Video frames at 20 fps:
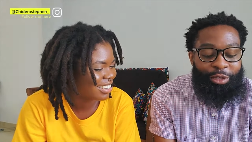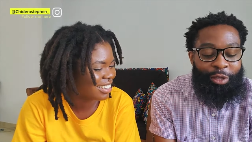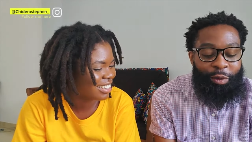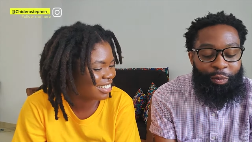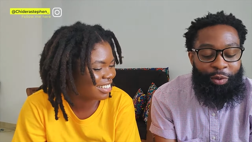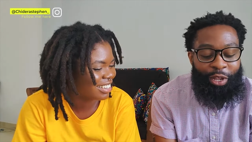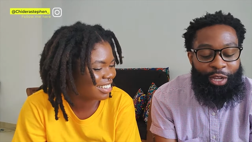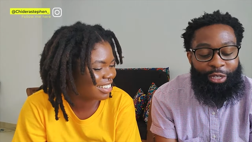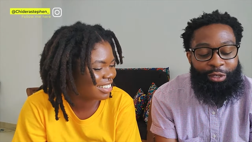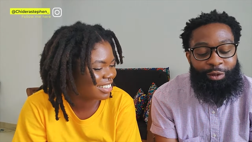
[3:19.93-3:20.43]
Speaker 1: The
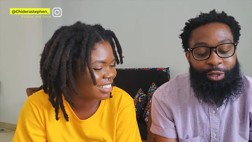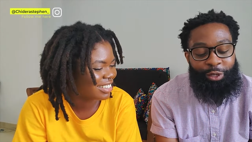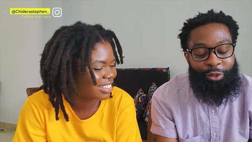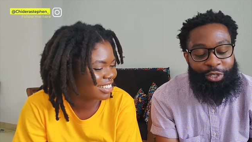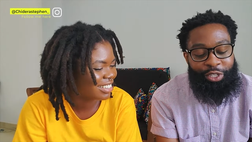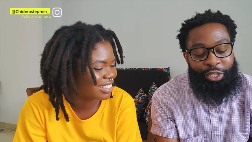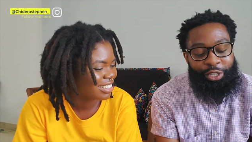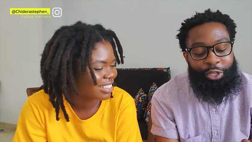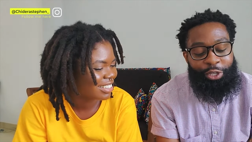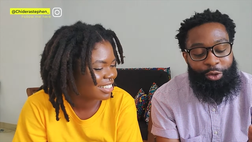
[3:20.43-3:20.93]
plugs we use
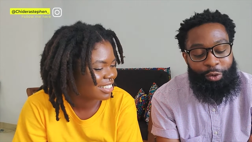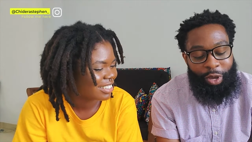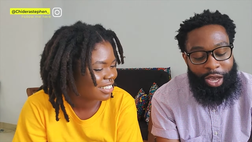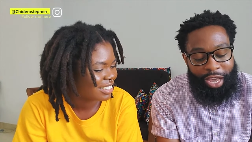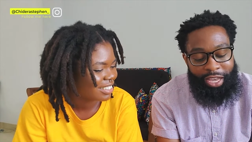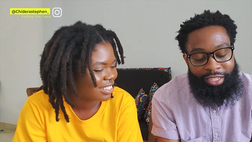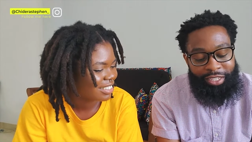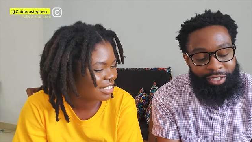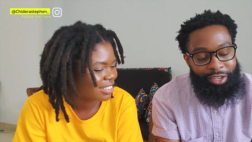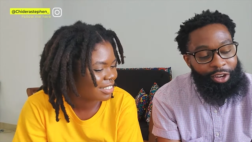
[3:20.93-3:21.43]
in the U
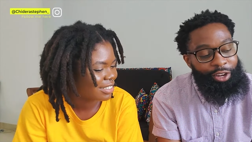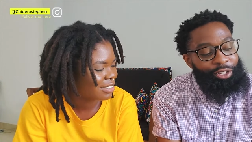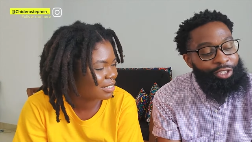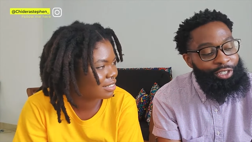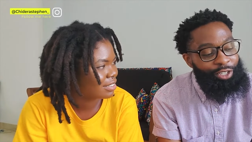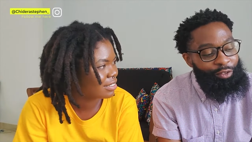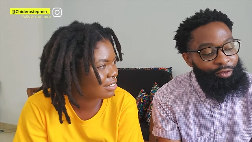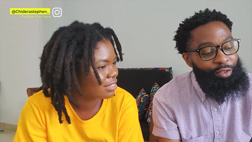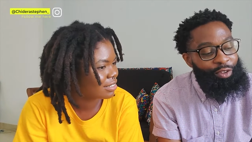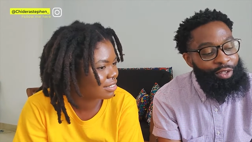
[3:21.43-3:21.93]
S are
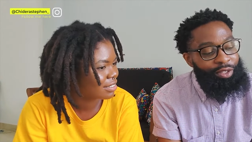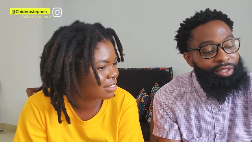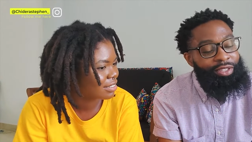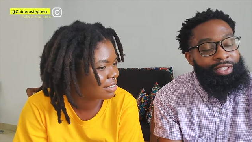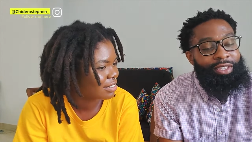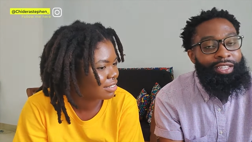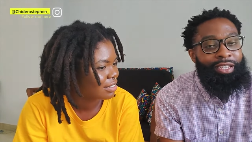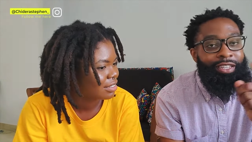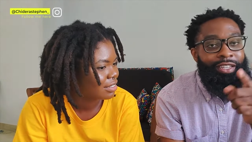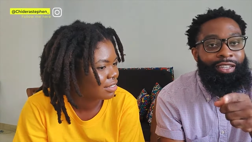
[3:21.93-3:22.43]
different
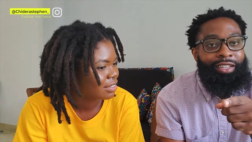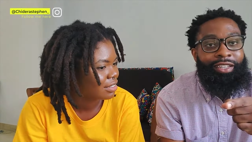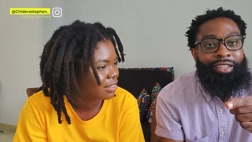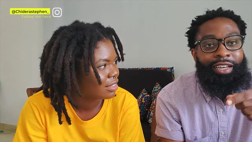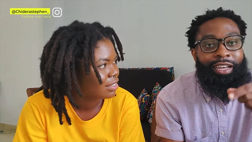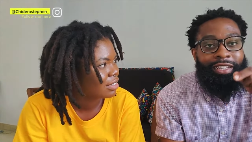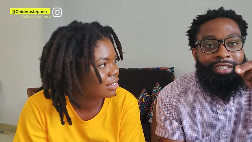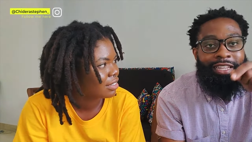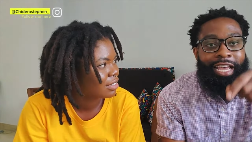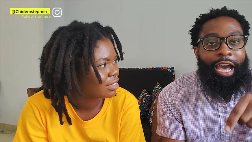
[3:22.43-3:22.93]
than the
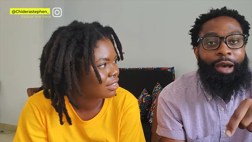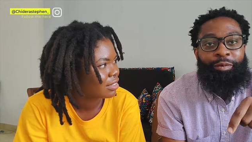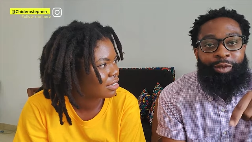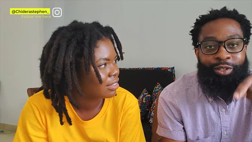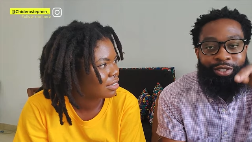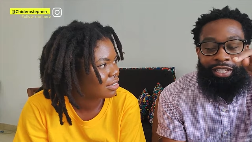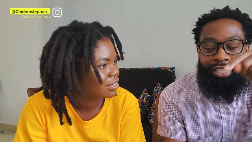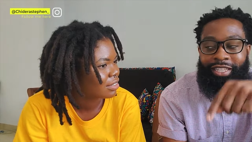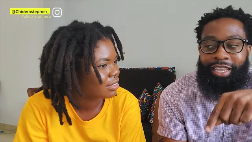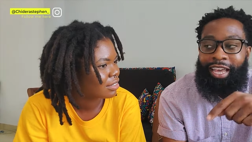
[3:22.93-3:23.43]
adapters
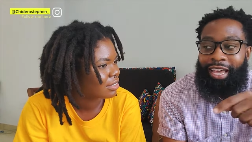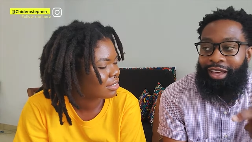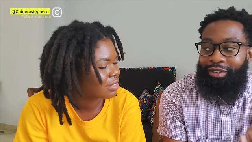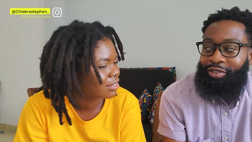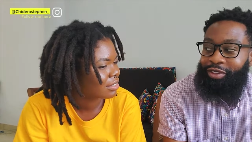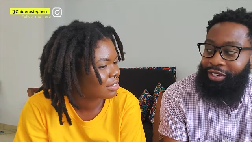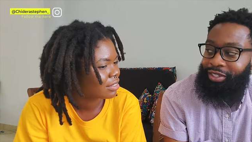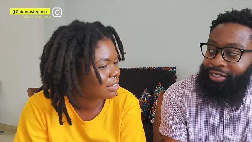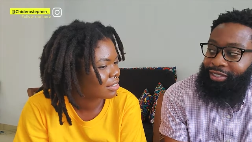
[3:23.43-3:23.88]
that they have here.